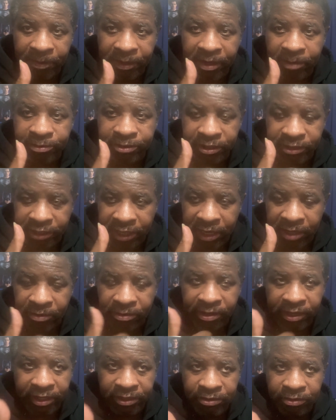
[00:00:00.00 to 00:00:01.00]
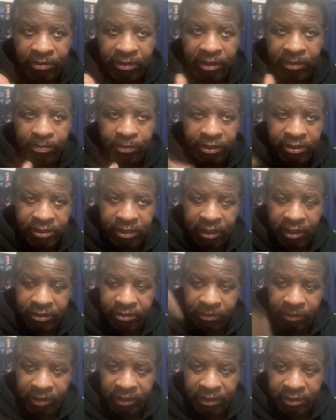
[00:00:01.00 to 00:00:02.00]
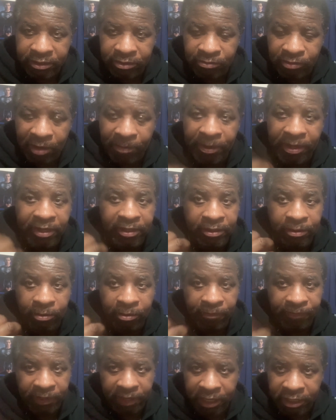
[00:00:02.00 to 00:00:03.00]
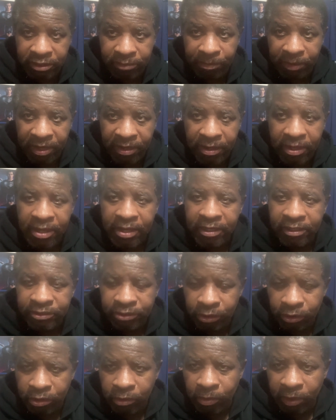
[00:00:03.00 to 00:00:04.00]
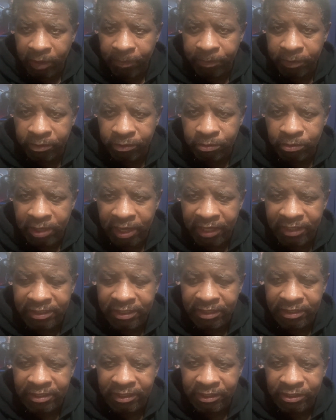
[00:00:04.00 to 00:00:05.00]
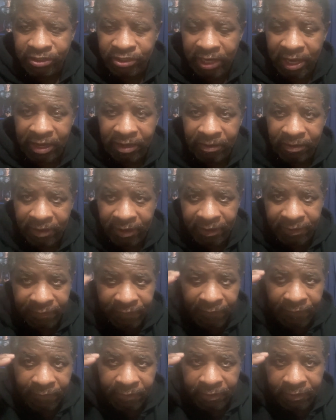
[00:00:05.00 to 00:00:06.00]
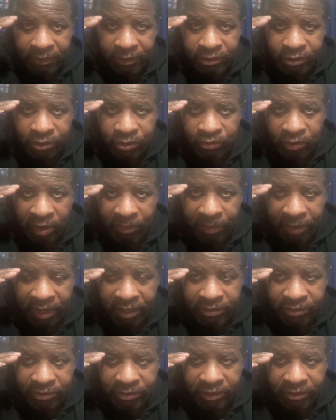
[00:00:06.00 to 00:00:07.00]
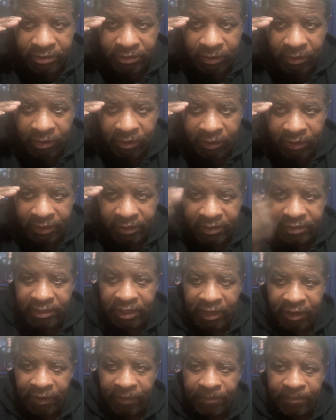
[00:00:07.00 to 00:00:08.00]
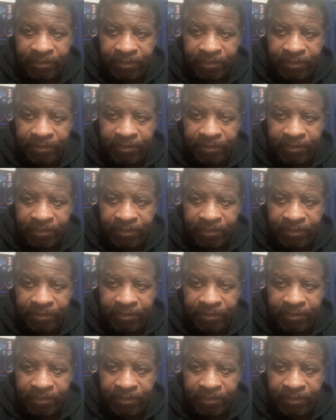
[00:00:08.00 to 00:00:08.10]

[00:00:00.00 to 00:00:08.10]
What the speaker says: It helps the channel, and I truly appreciate it. Also, hit the subscribe button, hit the notification bell, so you know when I upload new content to the channel. And this is Trey Pastor. Sing so long, and take care.